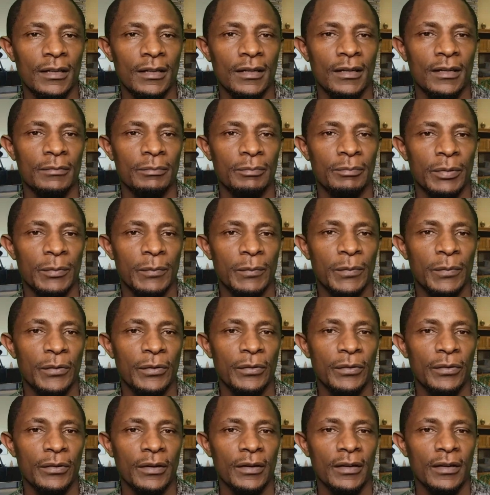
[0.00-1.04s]

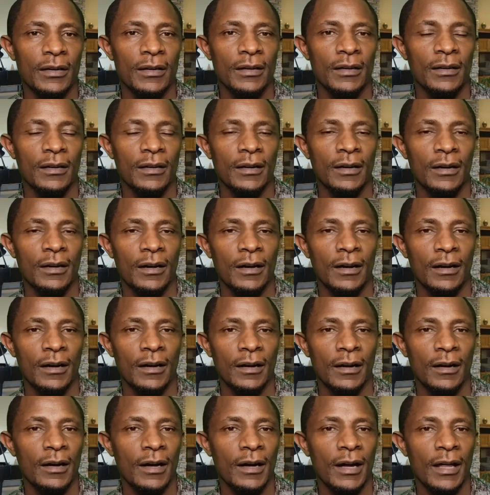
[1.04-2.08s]
people in
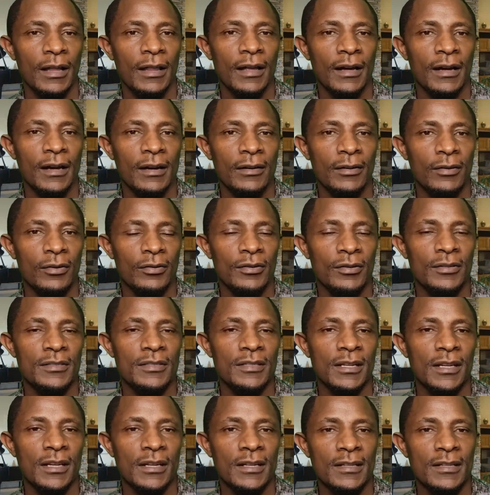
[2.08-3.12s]
other
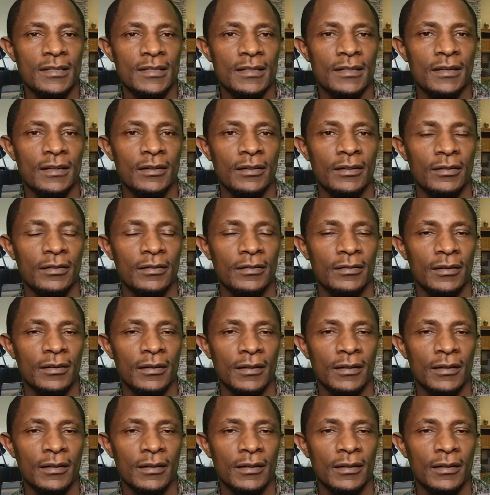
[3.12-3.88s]
continents or